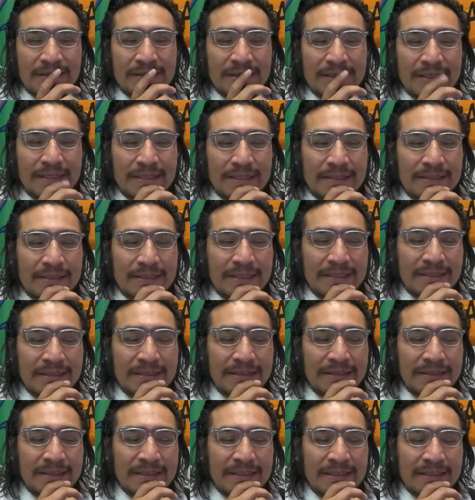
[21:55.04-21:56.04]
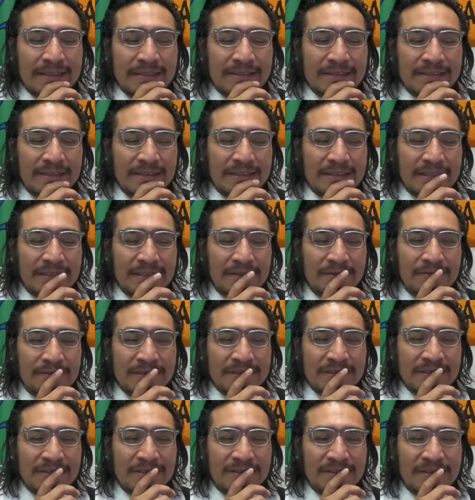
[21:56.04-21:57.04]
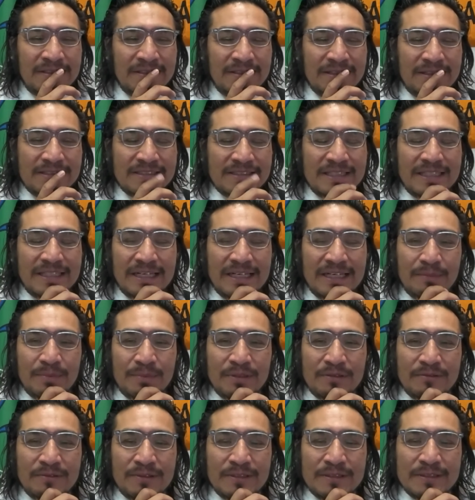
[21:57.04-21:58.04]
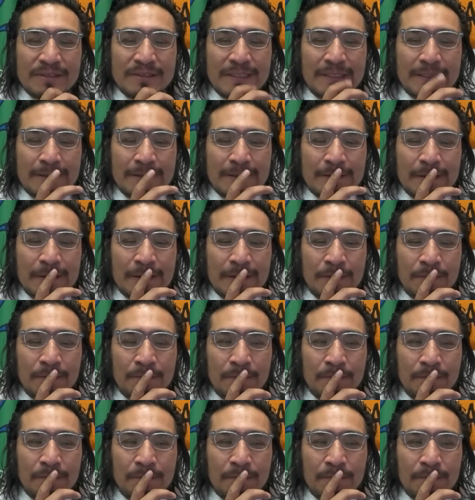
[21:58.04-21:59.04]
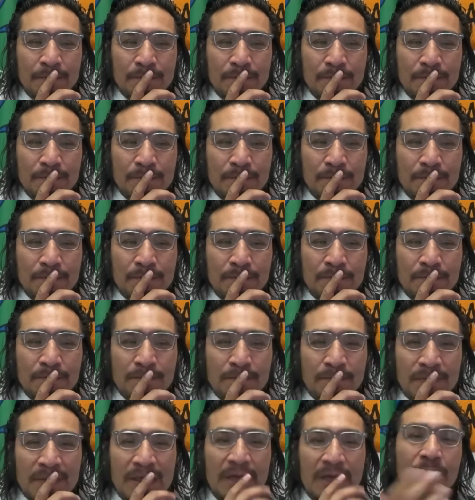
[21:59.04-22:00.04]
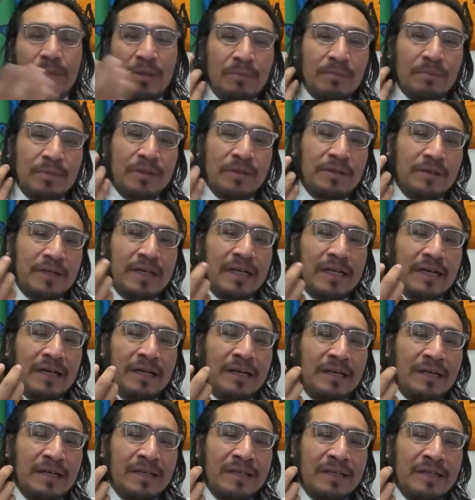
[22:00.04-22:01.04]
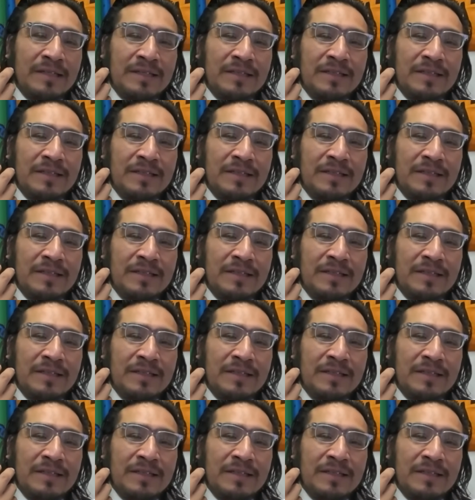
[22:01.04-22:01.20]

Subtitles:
And I think one of the things that happened was that I remember